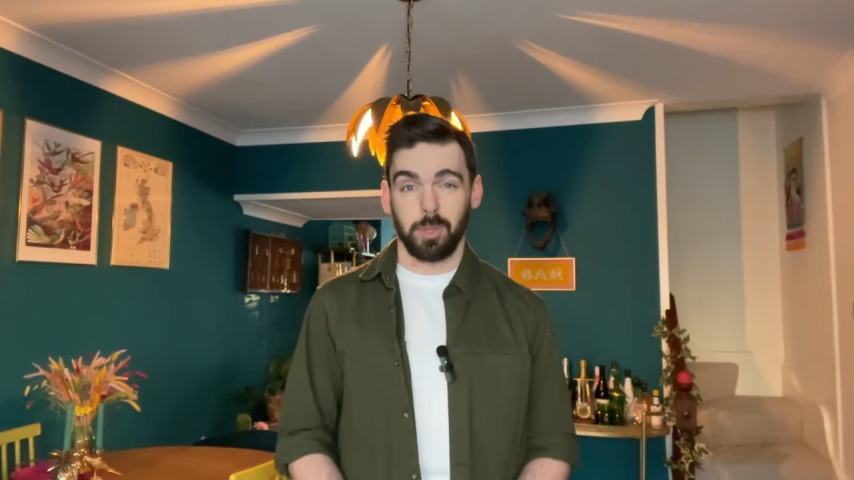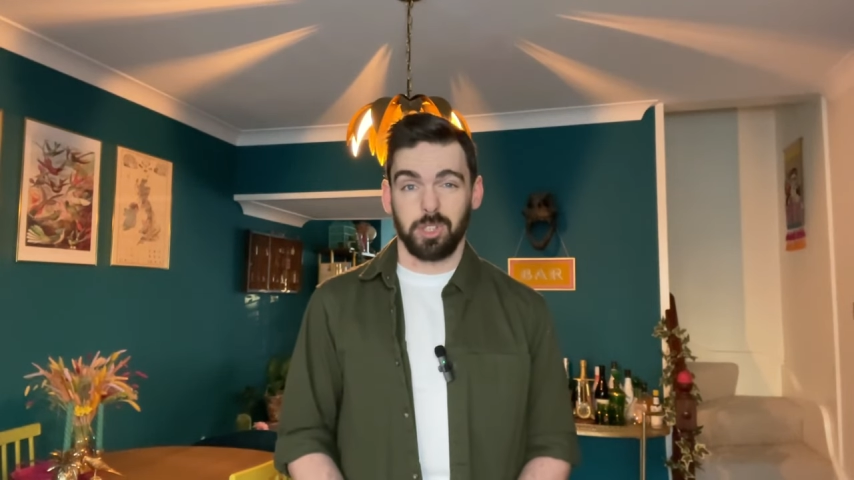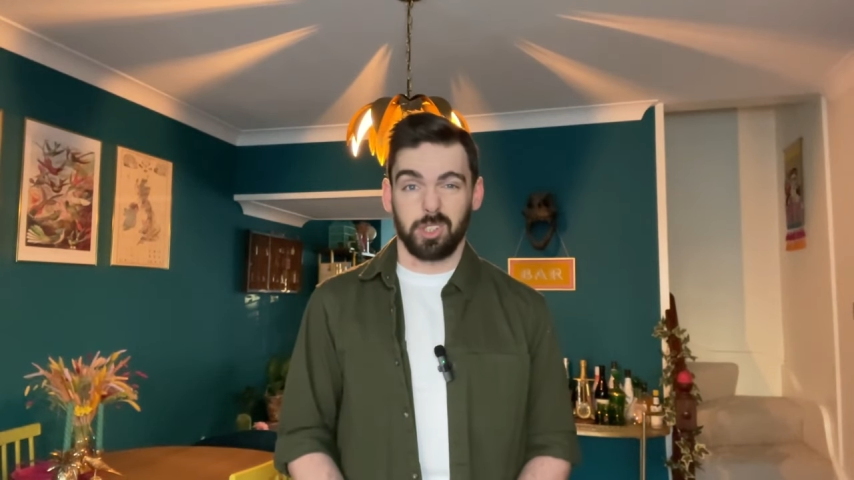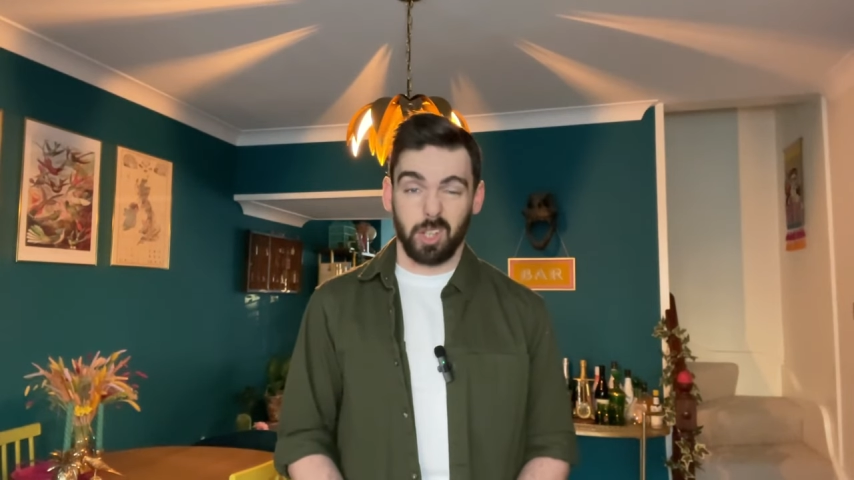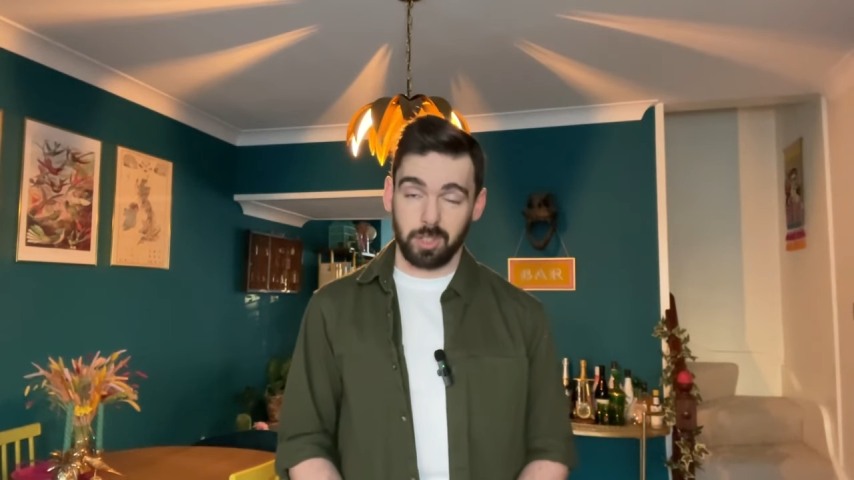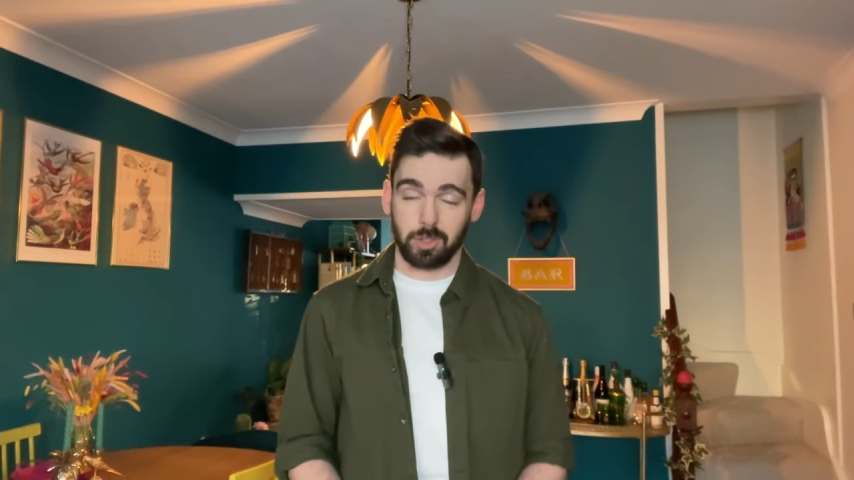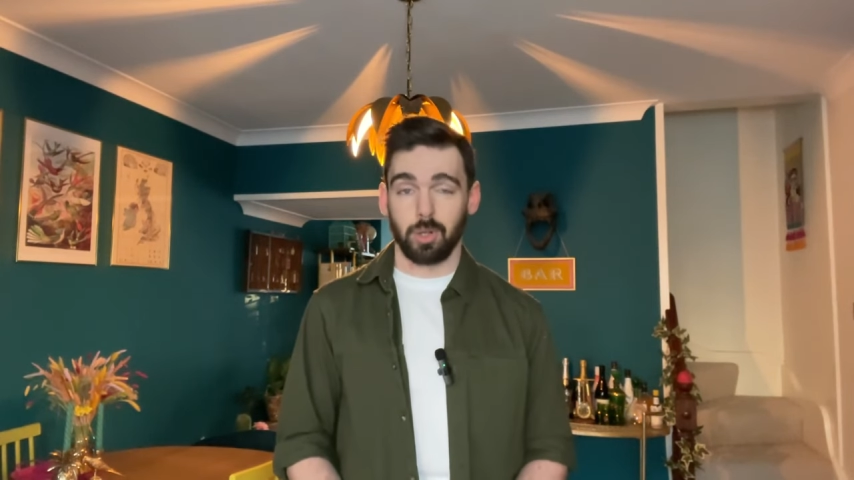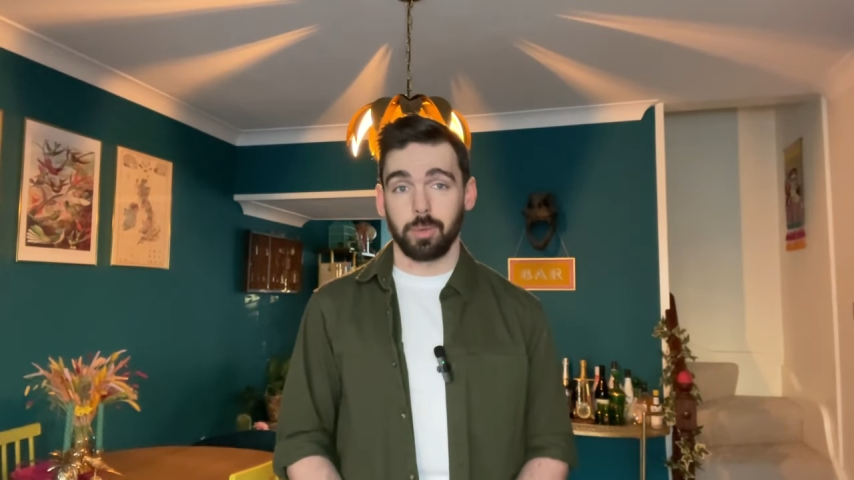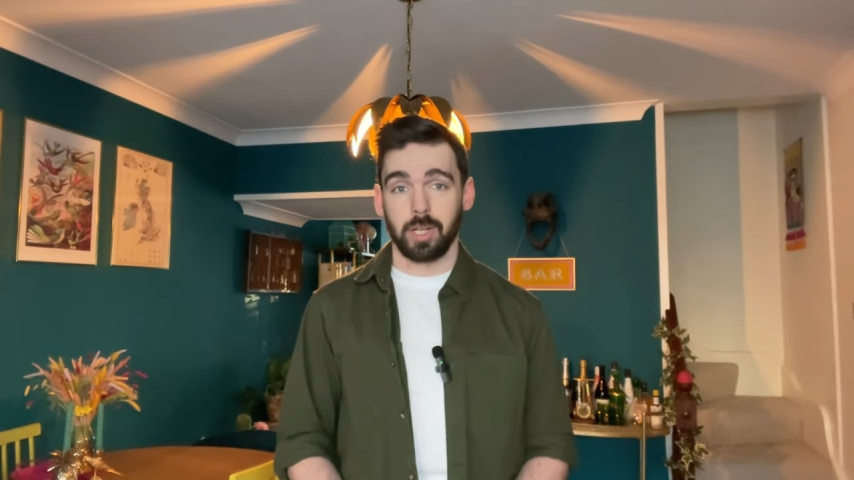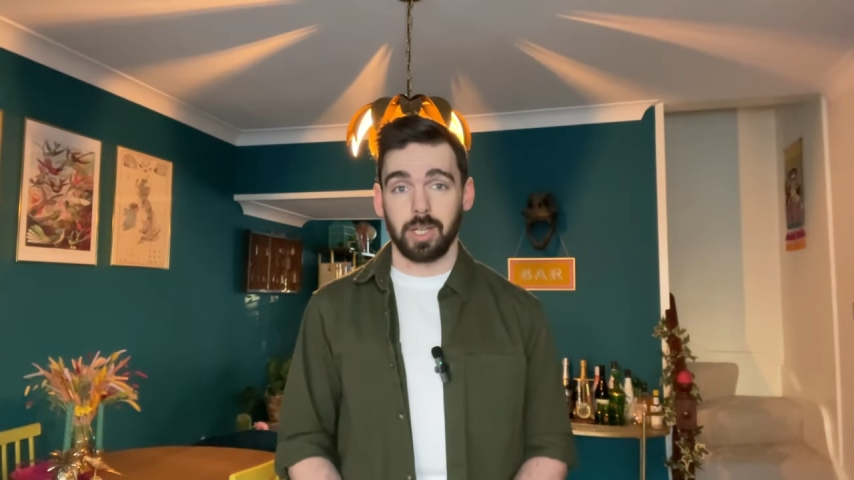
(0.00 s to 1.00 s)
which does
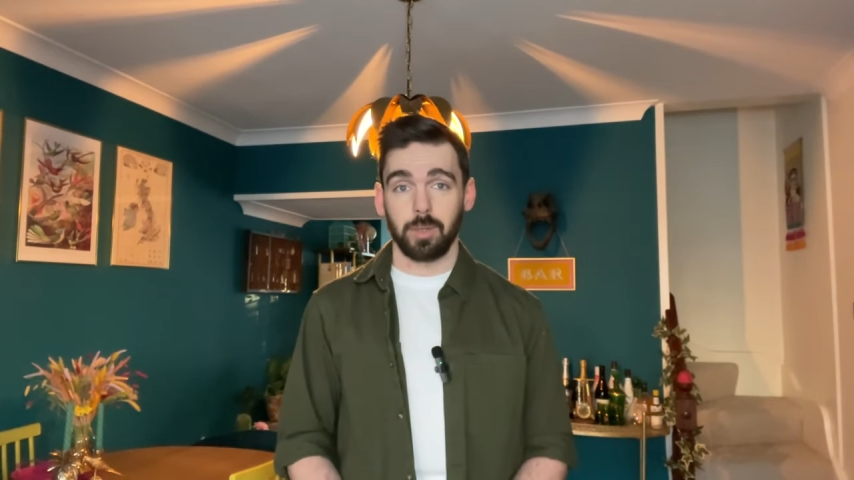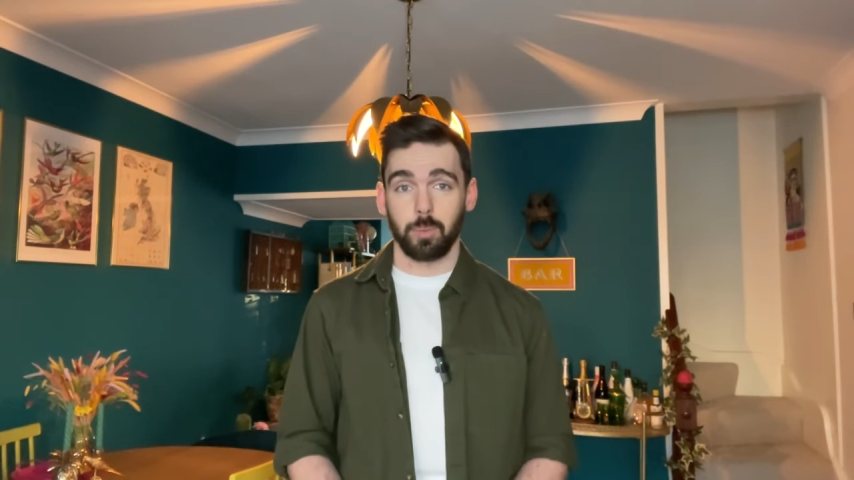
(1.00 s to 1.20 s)
correlate